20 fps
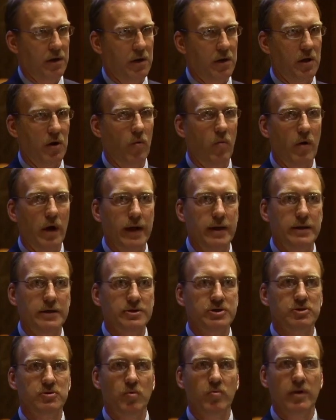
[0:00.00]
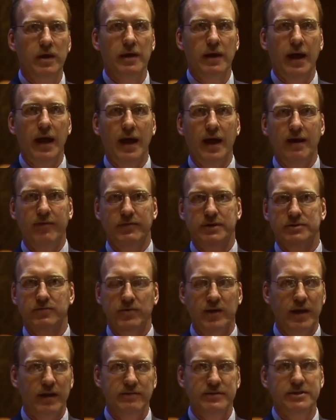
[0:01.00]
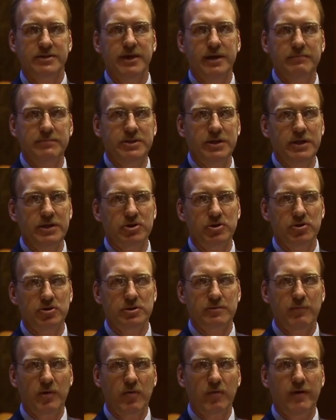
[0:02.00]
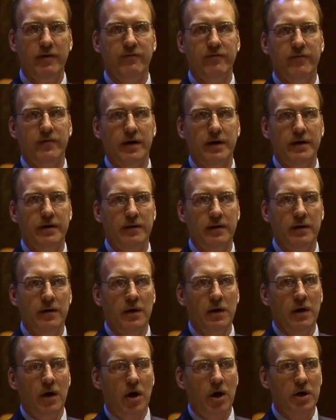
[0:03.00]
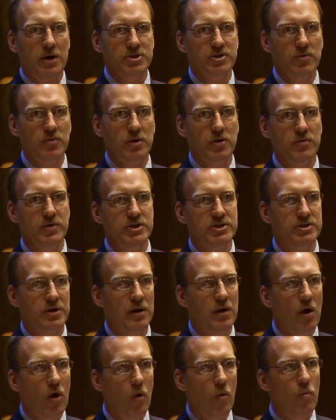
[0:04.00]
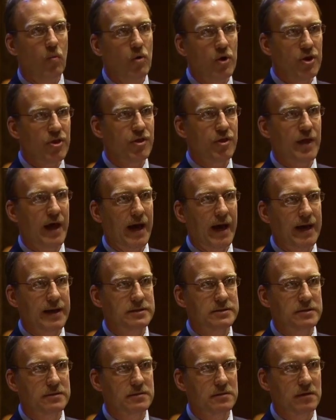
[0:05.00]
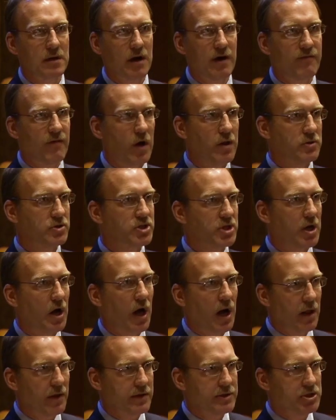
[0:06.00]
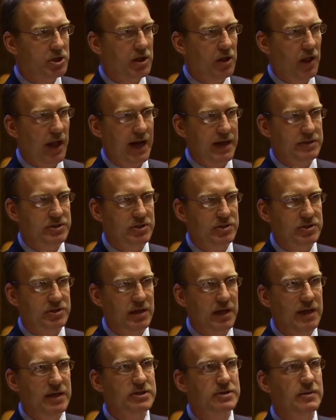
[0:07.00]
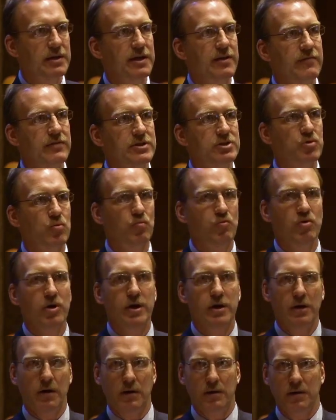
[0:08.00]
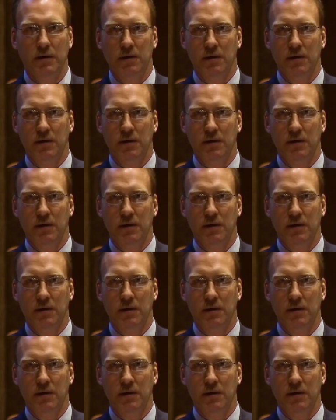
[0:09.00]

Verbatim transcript: You know, why else do we have this? We have the same teachers, but we've uh, also increased there. With that, of all those college classes, it's given us rigor.